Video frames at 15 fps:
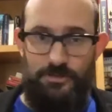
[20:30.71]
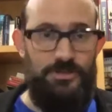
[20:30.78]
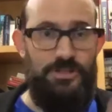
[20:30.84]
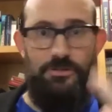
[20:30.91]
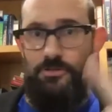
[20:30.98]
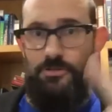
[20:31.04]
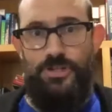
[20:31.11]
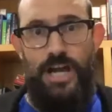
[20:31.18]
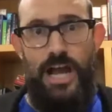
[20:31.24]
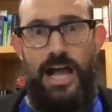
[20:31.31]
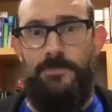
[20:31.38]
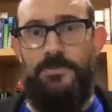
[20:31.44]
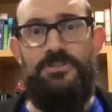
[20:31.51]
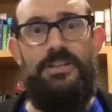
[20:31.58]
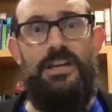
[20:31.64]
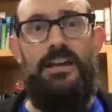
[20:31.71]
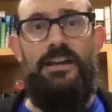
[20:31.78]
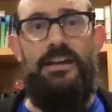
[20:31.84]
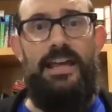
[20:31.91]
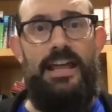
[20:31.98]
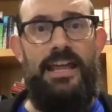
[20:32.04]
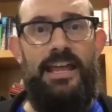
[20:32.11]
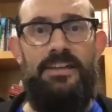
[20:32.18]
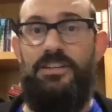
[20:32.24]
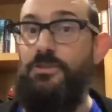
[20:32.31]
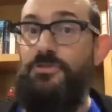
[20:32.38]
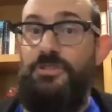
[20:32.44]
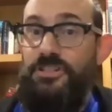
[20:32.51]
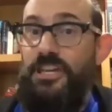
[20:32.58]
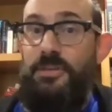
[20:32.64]
your own chops, and you
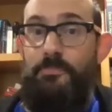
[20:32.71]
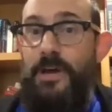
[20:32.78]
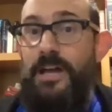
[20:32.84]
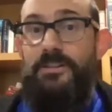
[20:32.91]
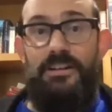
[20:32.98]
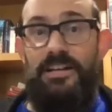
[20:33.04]
just get better.